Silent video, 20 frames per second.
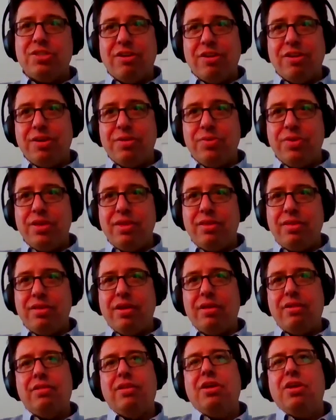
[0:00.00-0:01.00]
I mean, start
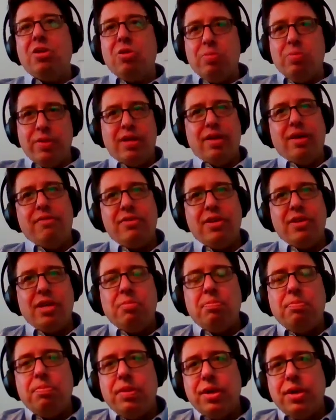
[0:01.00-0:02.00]
with a little bit
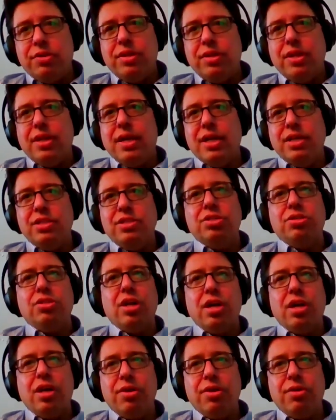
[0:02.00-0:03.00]
of it and build it
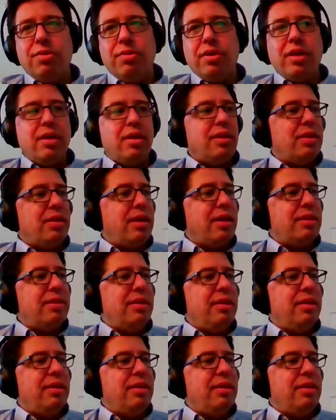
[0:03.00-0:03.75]
as you go.